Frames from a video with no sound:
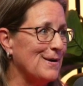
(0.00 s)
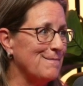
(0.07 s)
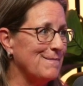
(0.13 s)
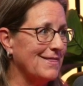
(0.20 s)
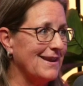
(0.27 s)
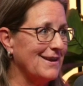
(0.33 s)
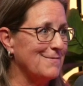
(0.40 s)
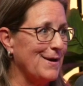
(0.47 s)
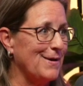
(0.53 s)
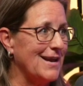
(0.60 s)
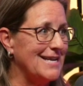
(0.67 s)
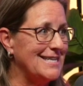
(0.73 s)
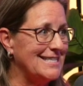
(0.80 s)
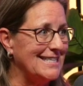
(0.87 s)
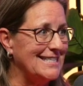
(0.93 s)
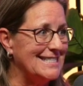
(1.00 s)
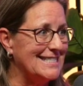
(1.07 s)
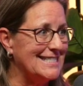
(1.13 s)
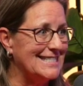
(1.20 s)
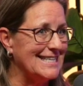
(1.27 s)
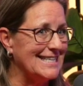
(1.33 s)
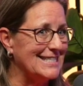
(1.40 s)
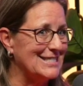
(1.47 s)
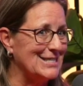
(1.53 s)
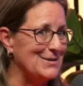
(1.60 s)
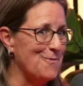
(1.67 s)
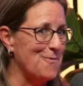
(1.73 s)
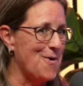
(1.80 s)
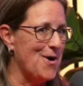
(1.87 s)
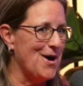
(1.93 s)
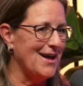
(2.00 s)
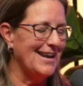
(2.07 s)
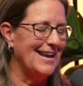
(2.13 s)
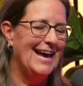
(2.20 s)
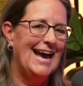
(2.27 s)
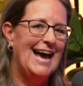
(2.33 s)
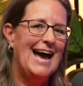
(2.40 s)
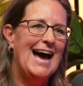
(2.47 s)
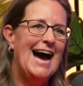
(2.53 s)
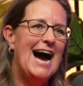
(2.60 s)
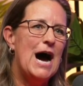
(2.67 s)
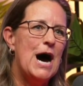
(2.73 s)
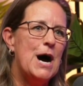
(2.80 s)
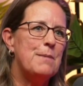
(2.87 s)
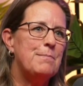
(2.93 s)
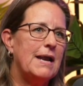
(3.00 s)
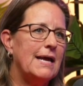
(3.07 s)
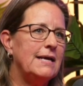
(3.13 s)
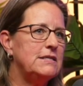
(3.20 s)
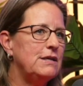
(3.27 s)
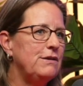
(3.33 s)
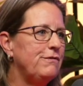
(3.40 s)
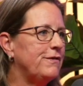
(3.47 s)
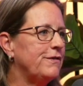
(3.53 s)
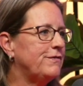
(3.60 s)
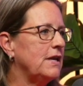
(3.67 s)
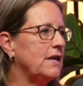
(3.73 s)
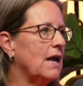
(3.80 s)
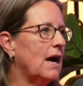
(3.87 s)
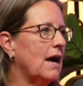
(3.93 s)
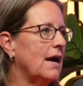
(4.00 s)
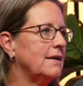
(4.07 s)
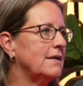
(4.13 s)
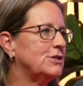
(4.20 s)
I think about 1861, but 1859.